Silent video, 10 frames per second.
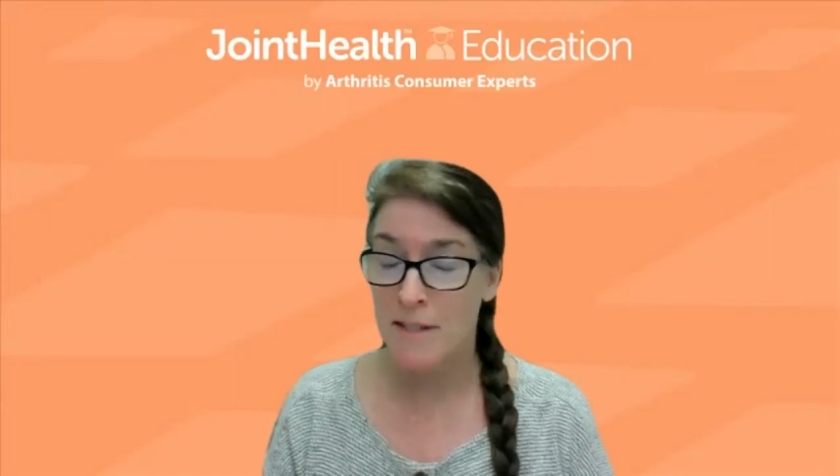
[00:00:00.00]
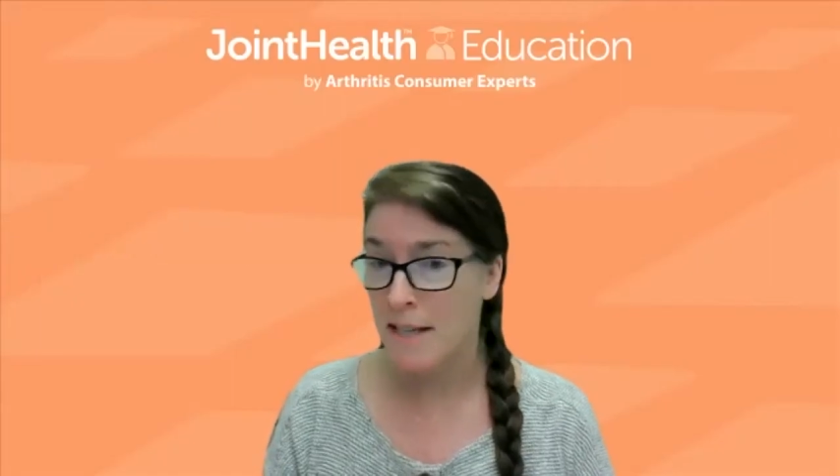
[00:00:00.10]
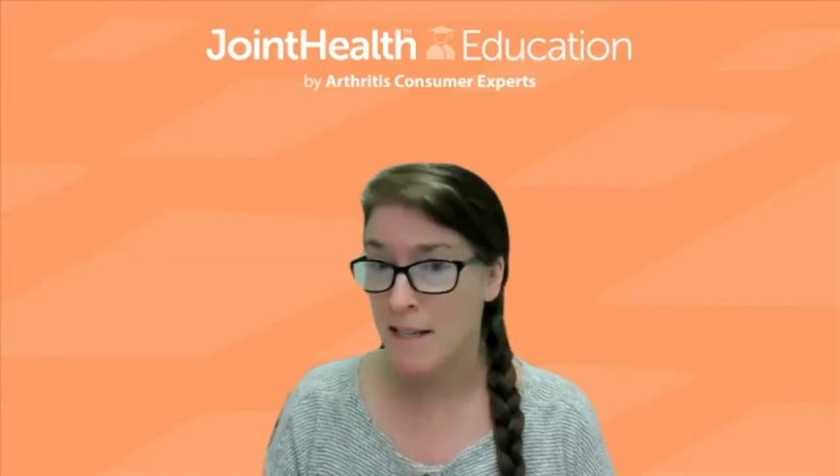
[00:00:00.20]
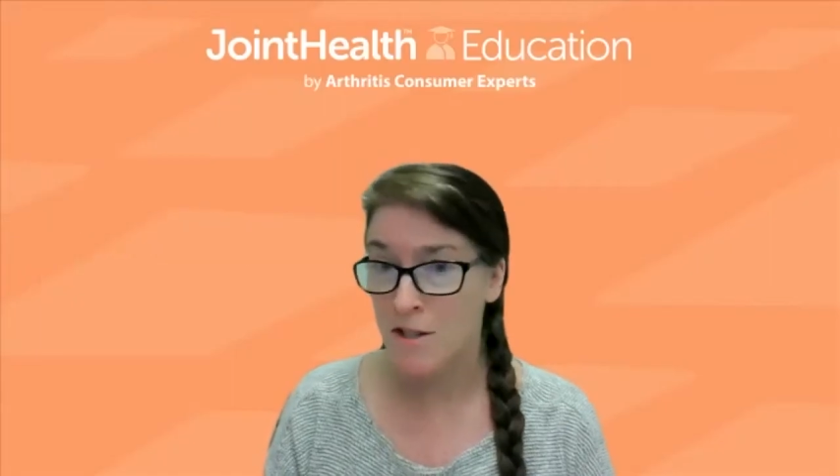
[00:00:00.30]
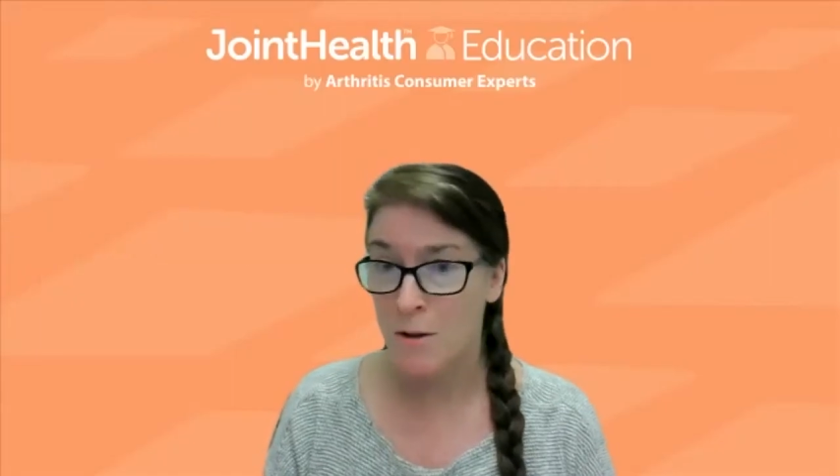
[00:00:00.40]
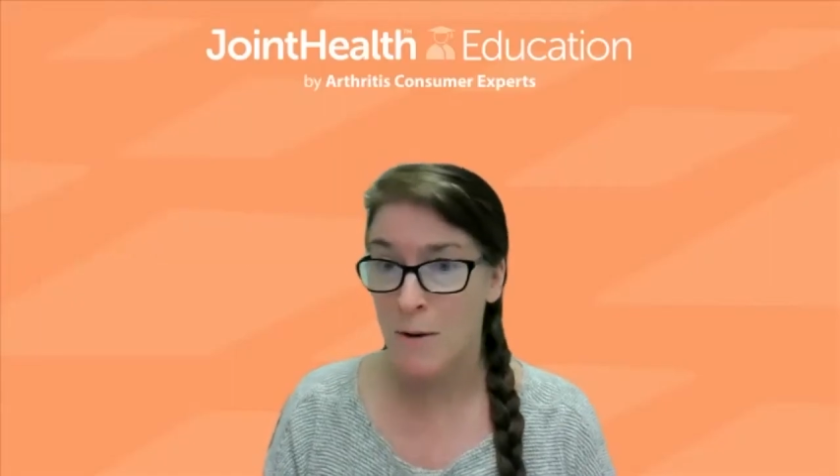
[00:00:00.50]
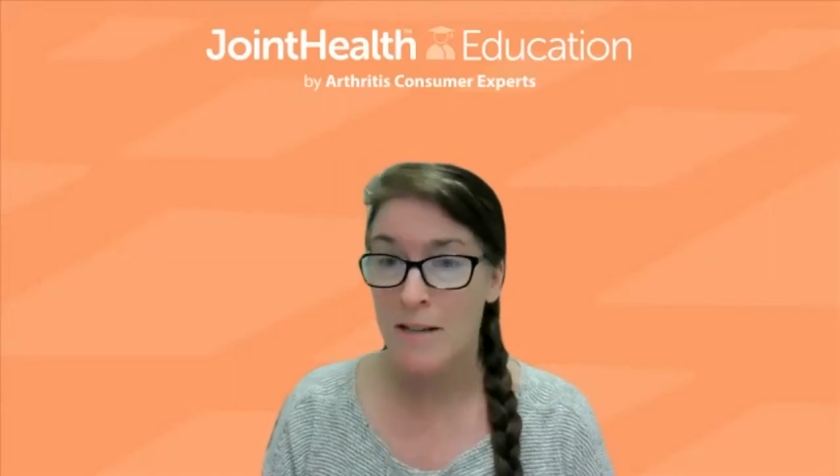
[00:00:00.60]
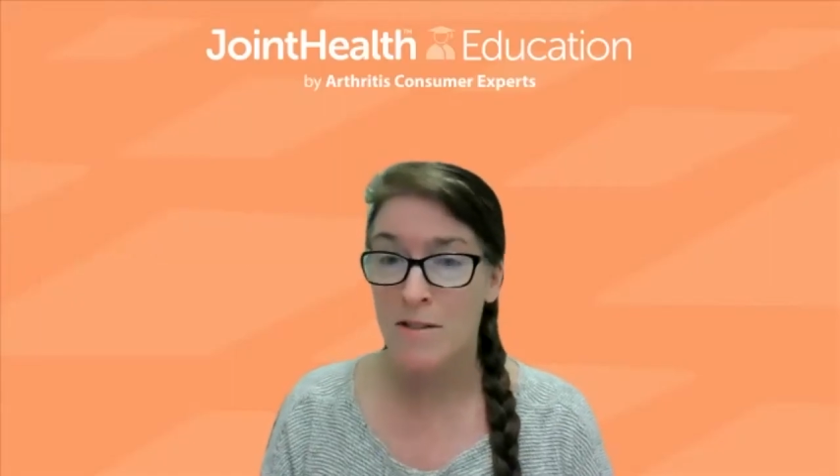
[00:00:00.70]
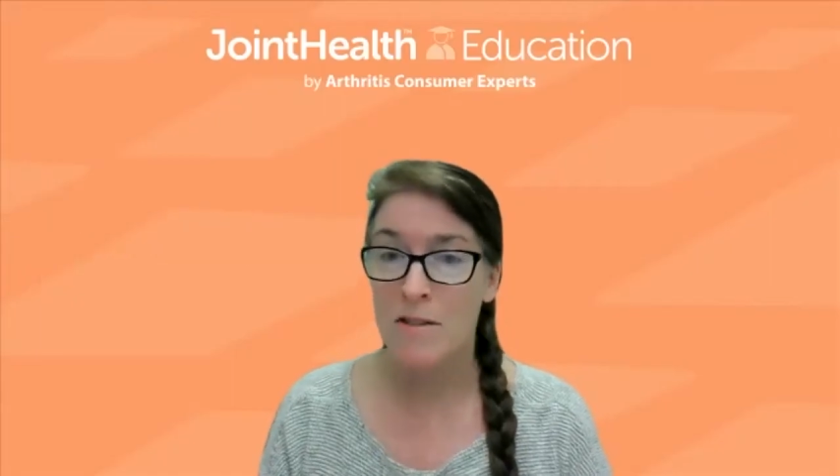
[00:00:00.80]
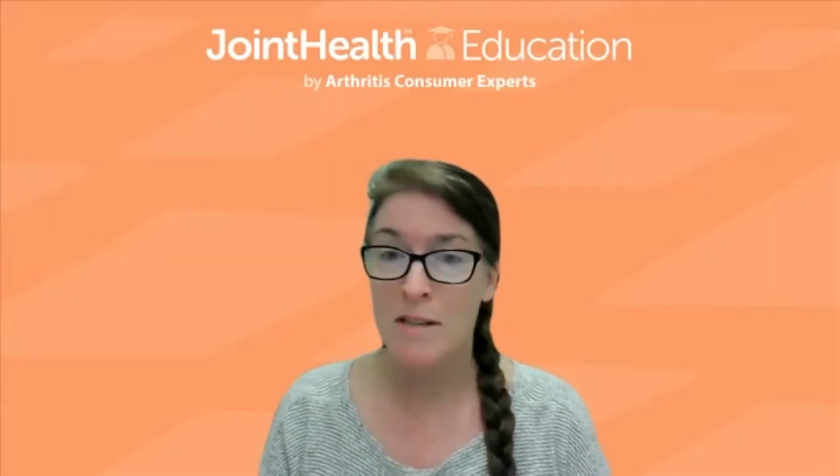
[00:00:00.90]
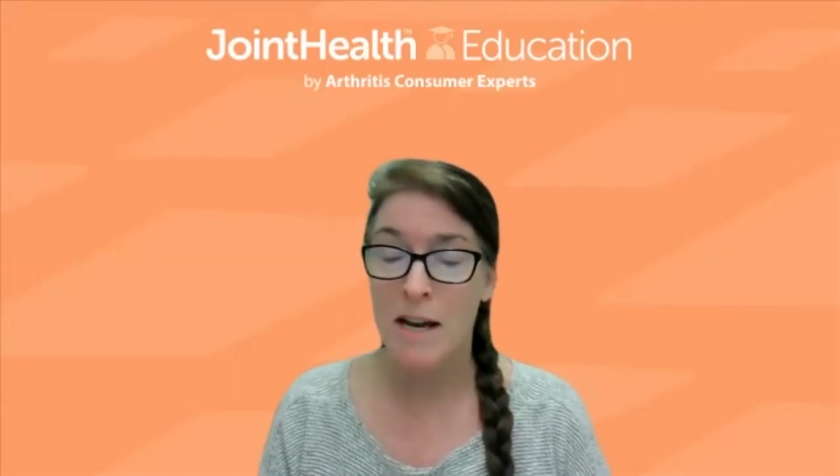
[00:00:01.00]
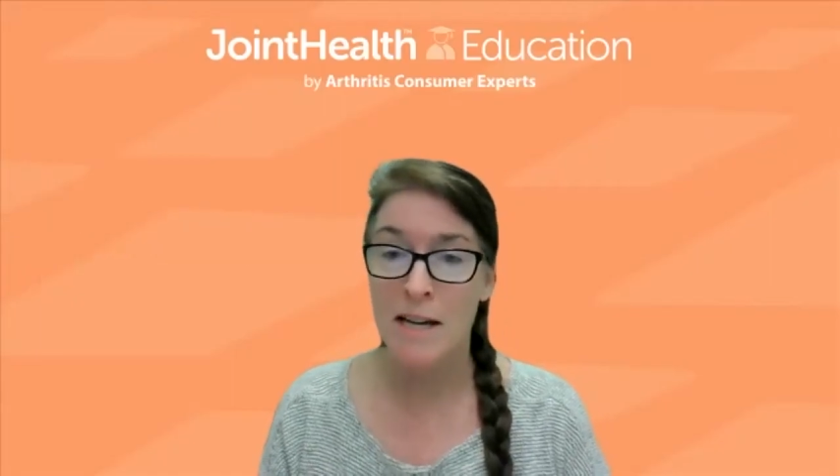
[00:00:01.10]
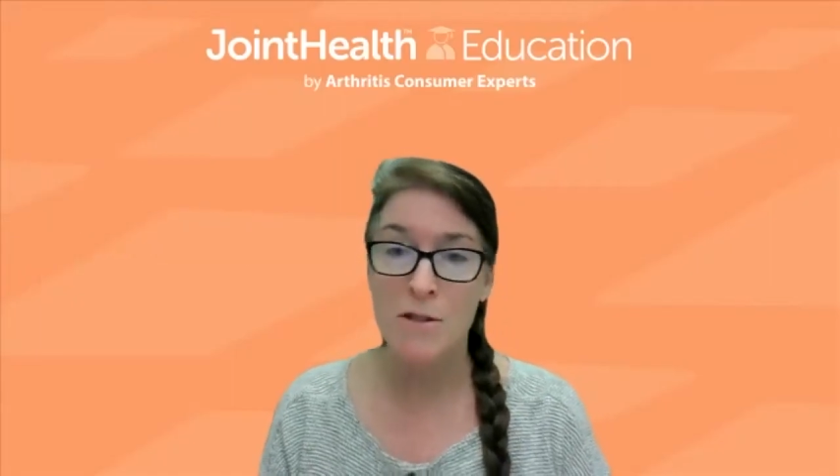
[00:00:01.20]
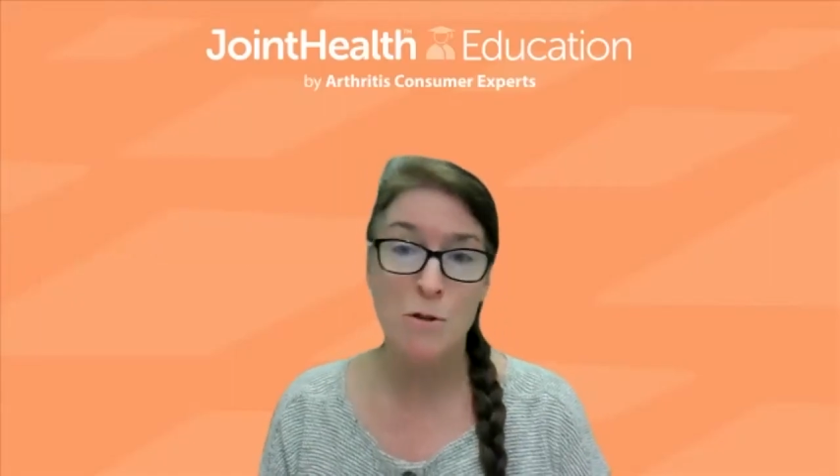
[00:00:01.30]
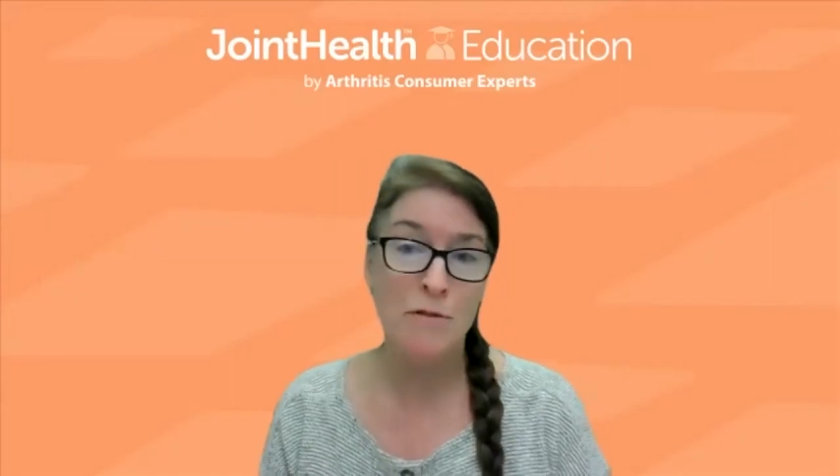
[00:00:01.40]
the days you
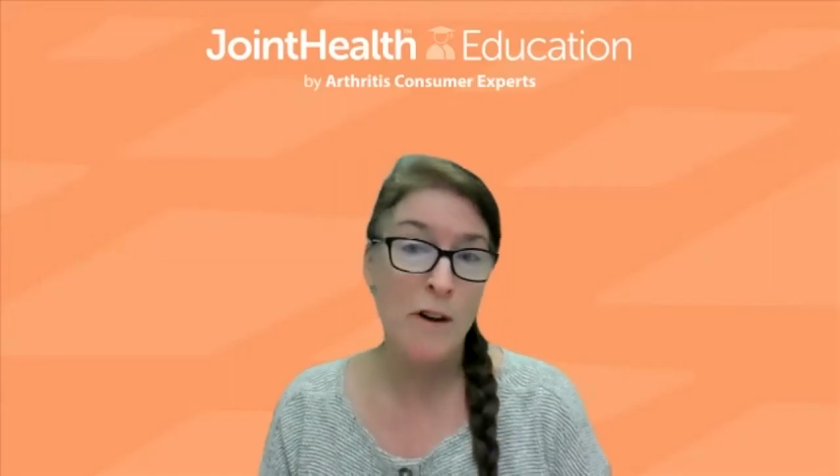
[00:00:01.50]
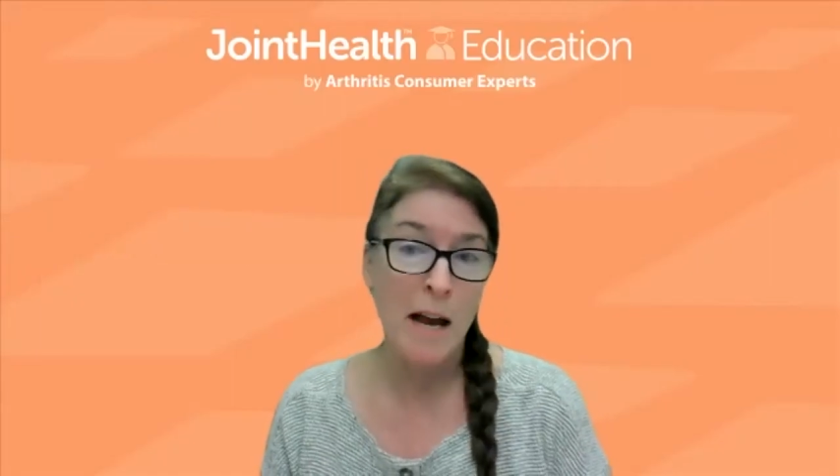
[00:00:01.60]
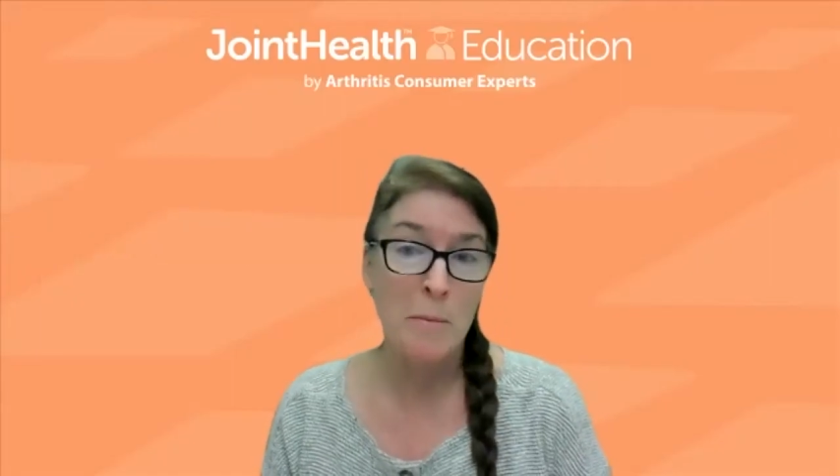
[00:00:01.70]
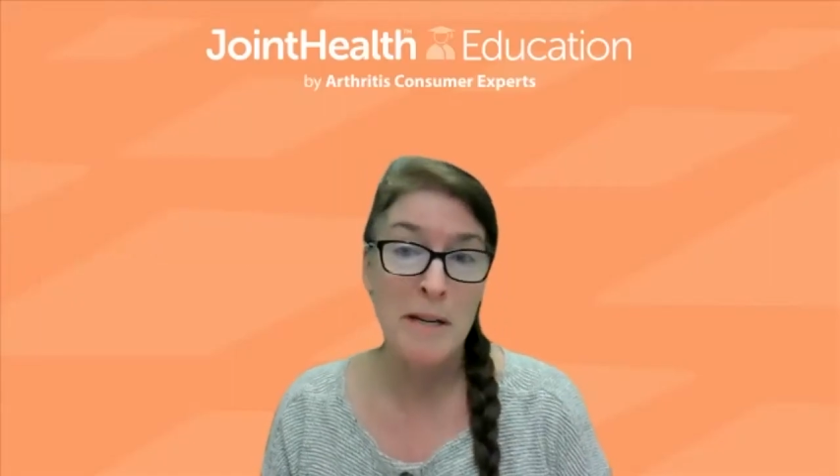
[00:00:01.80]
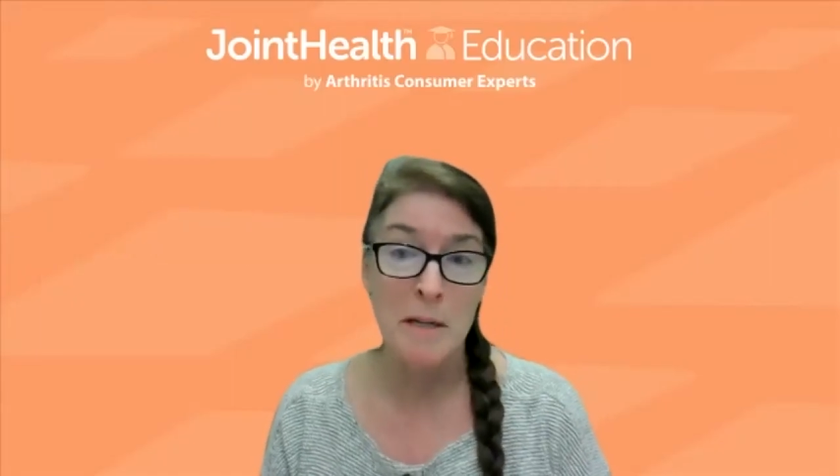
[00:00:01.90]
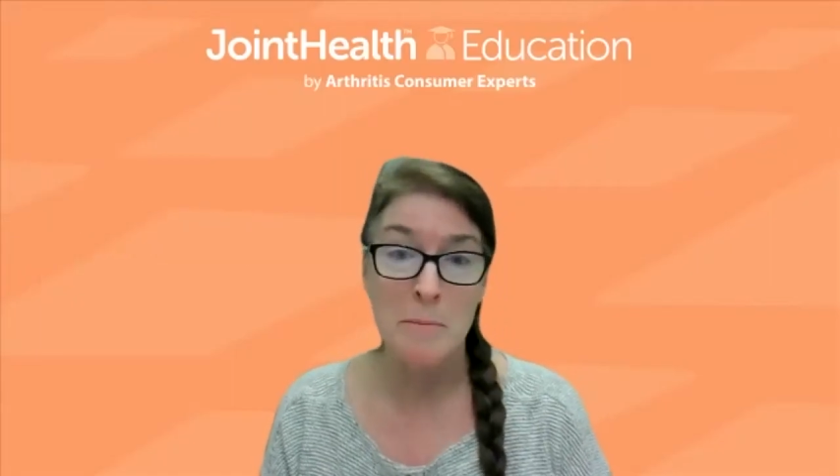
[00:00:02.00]
exercised or for how many